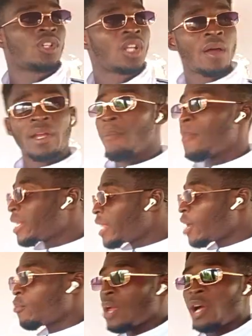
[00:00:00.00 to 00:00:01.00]
Now the
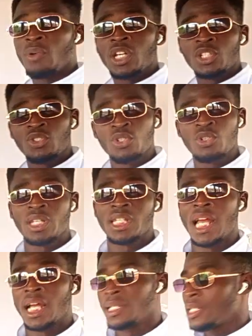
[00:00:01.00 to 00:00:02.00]
method we are going to use
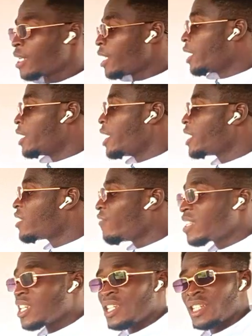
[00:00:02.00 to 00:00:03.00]
is that this
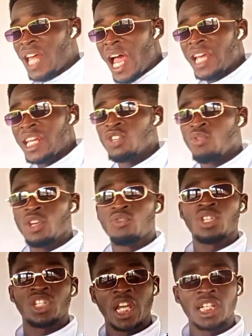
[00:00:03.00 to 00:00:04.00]
division sign is going
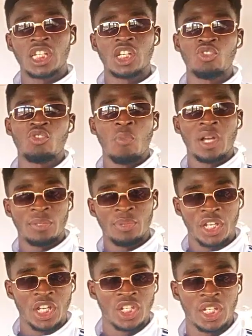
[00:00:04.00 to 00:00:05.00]
to change into
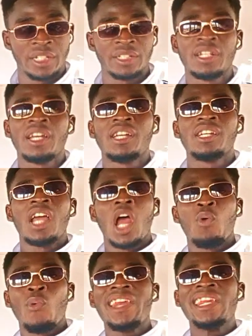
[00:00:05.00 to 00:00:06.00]
multiplication.
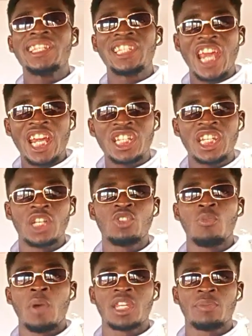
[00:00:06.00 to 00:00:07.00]
And when it changes
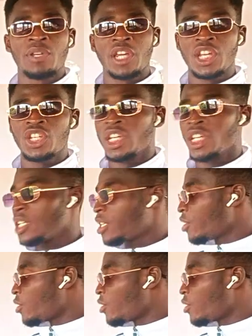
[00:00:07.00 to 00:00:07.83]
into multiplication,